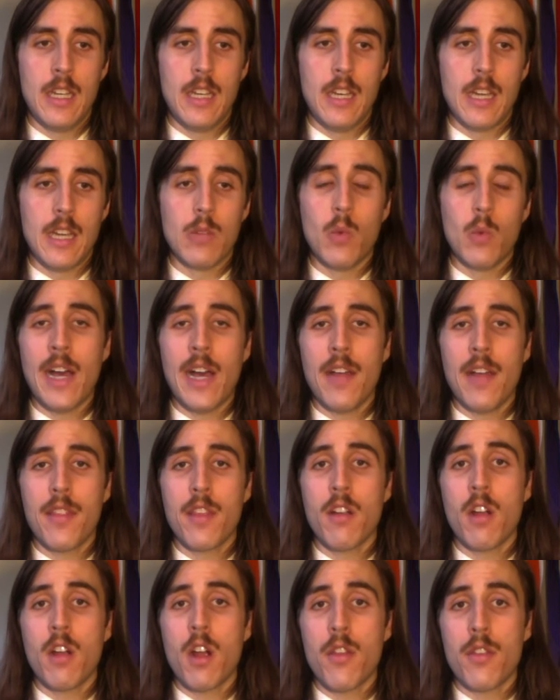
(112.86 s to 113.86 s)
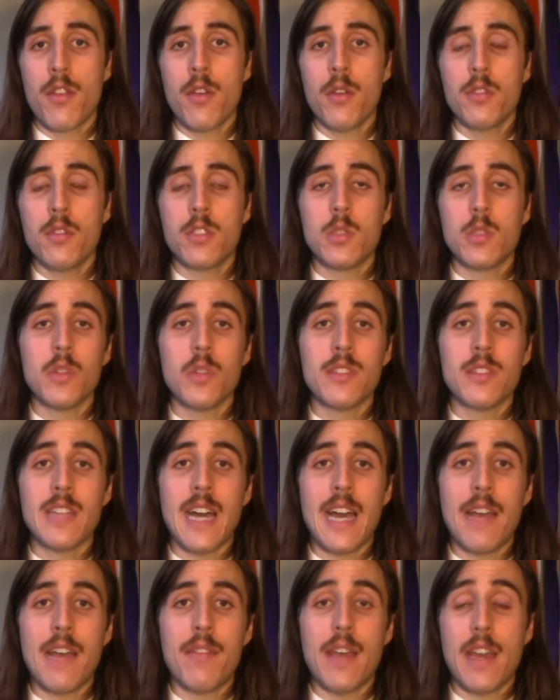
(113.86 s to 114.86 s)
And while there are those who will
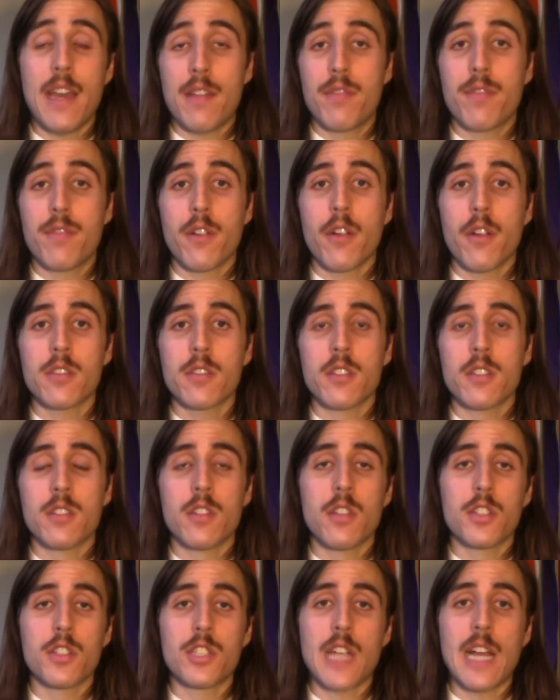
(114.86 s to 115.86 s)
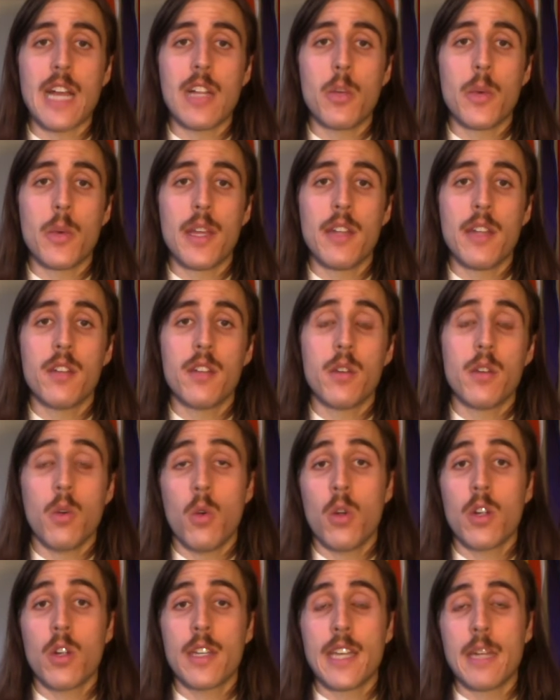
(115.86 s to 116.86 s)
dive headfirst into the shallow end
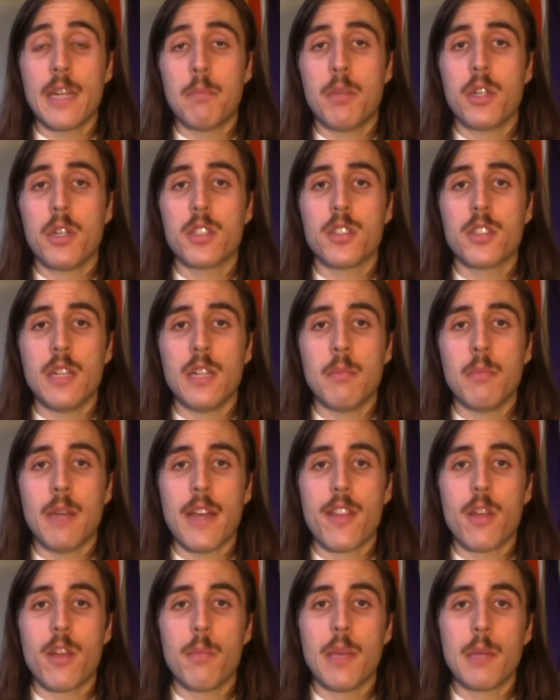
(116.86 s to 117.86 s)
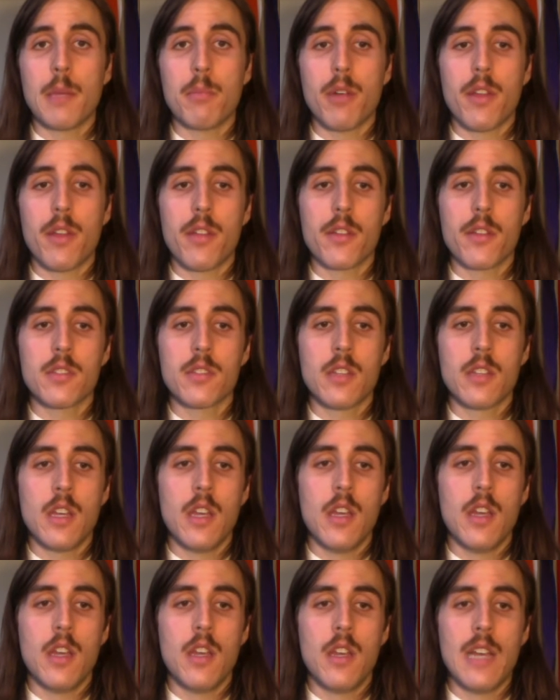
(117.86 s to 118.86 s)
or get pushed in by their big brothers,
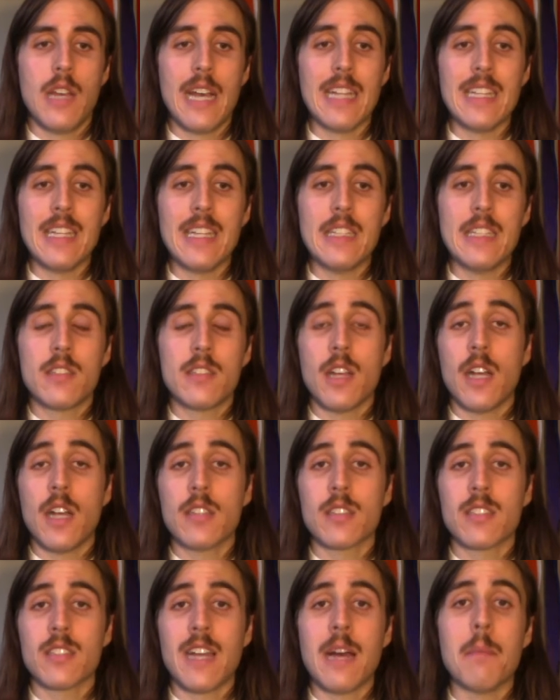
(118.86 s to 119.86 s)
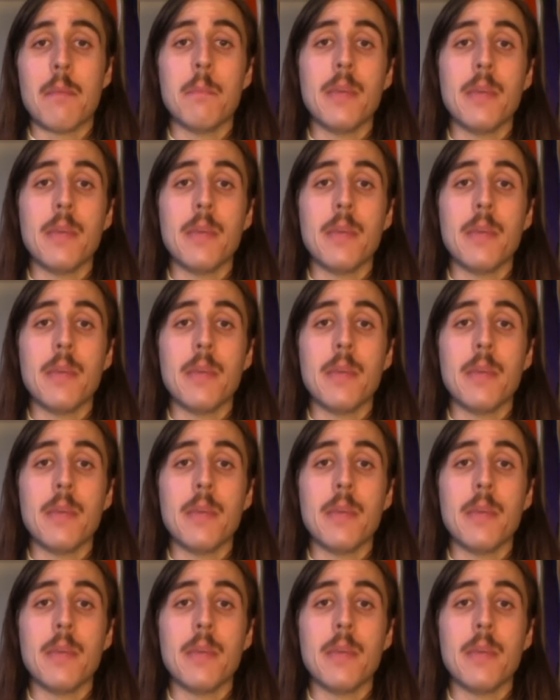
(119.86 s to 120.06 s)
at least us not